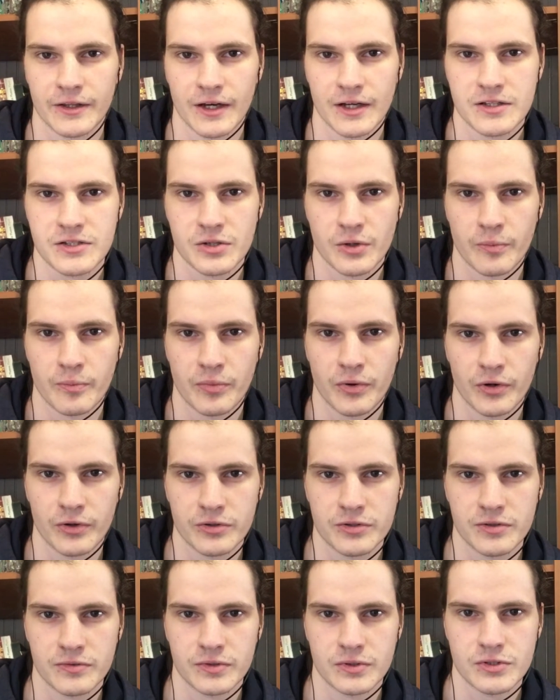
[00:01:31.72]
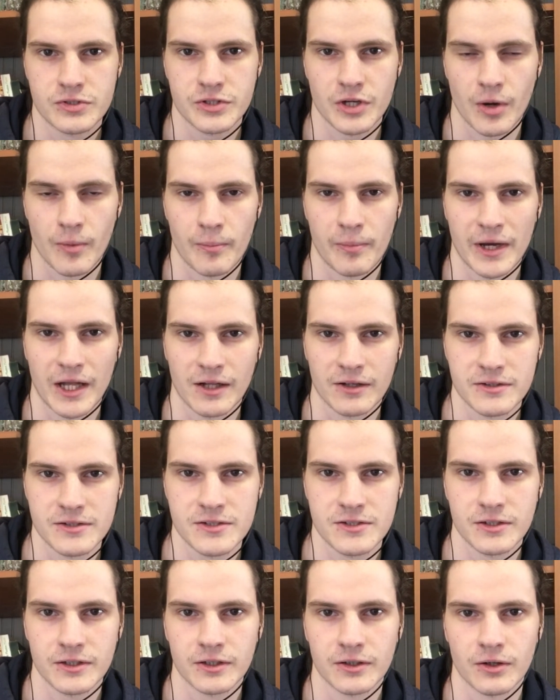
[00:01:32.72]
at some point if you start
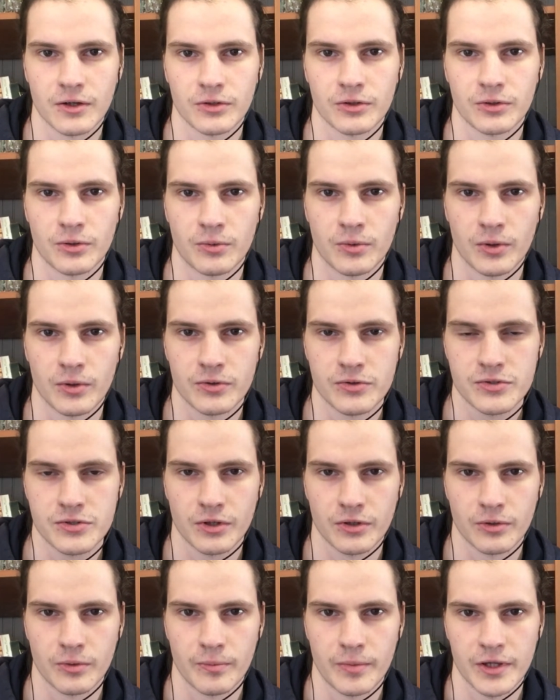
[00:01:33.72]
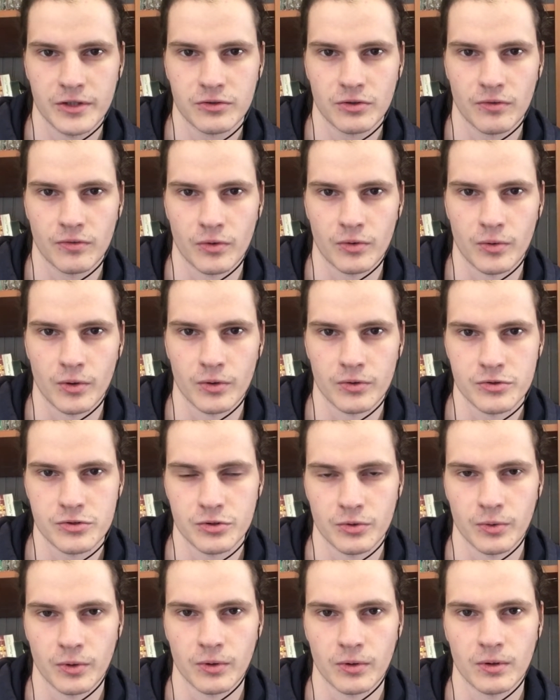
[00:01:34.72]
balancing on the rows, on the bent over rows,
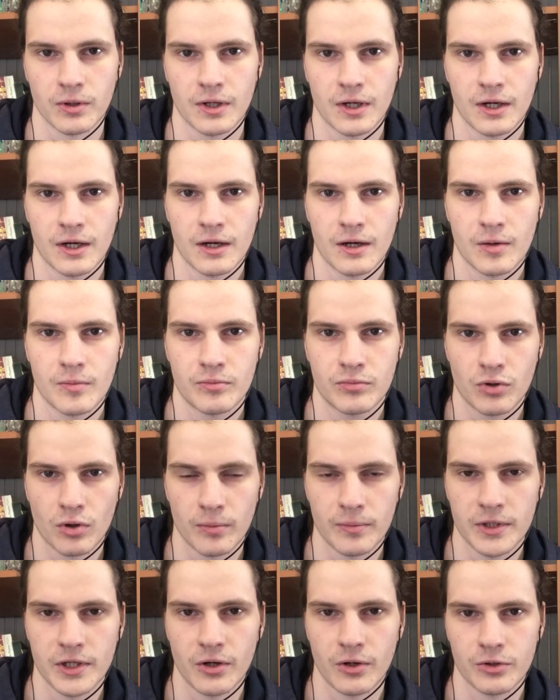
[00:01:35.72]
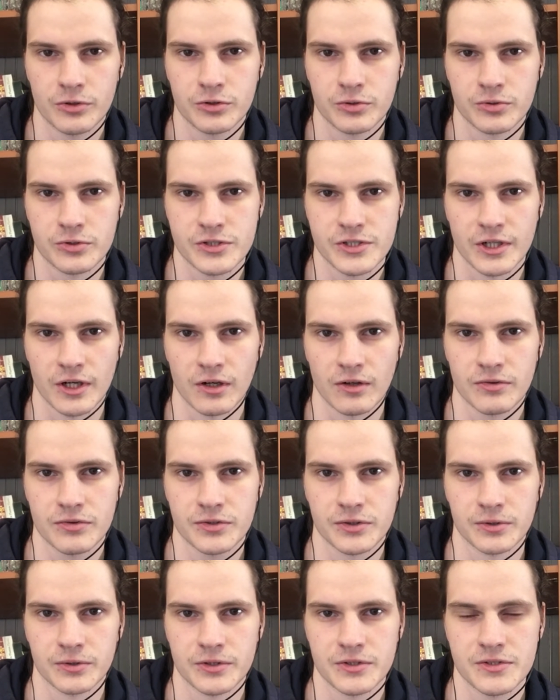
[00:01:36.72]
you will probably hurt yourself.
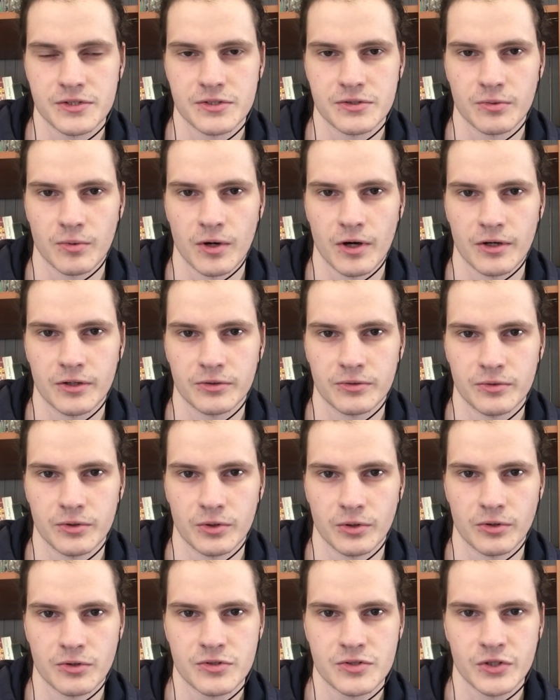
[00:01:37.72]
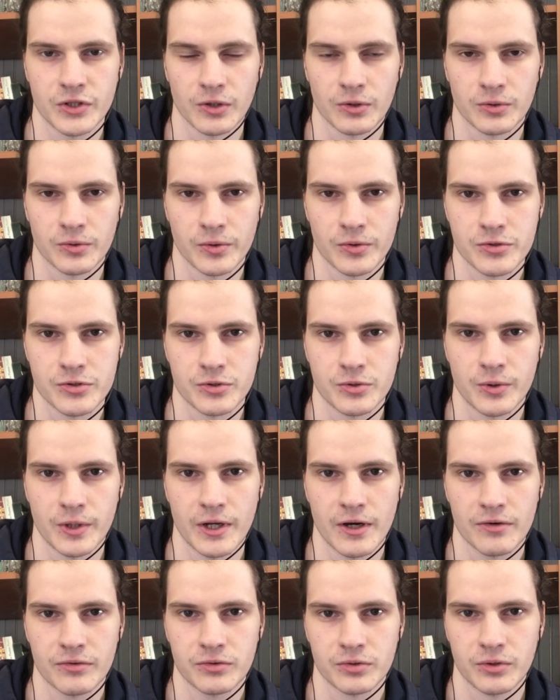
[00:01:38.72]
So this is why the seal rows, you really
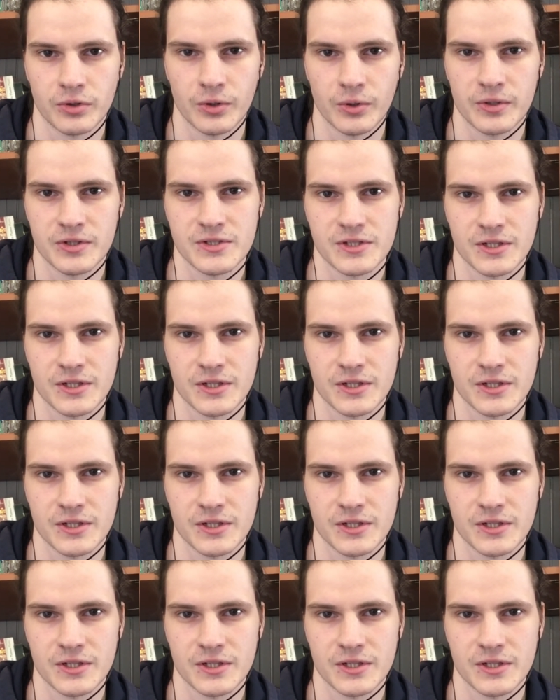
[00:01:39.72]
have to know this